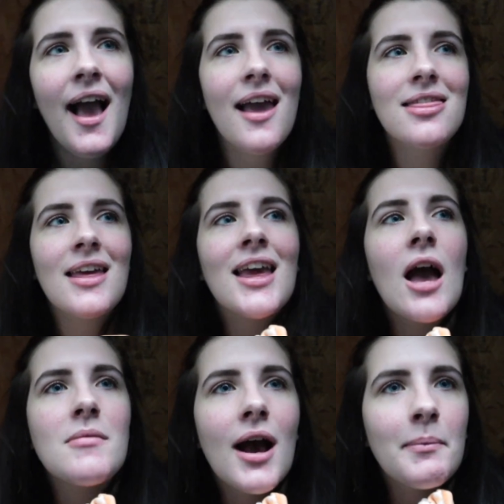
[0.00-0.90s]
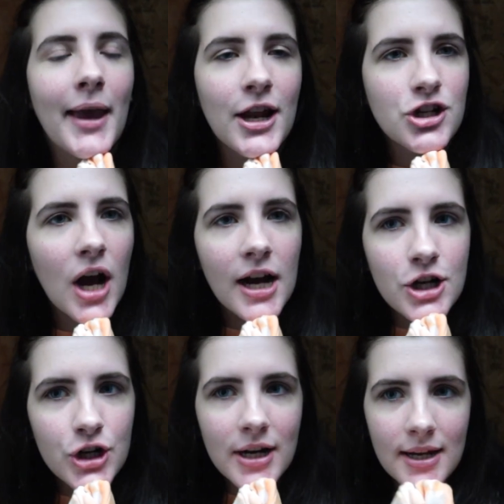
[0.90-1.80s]
I think I'm on page
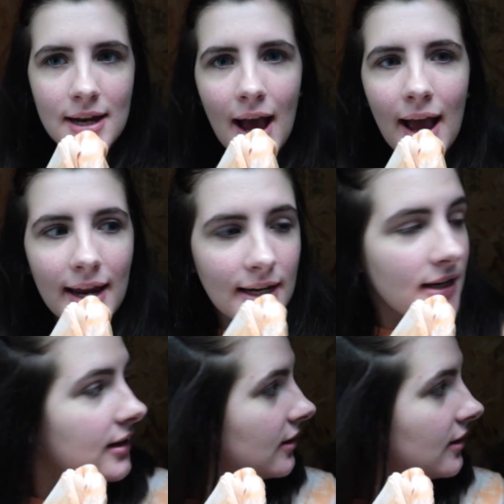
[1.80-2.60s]
109.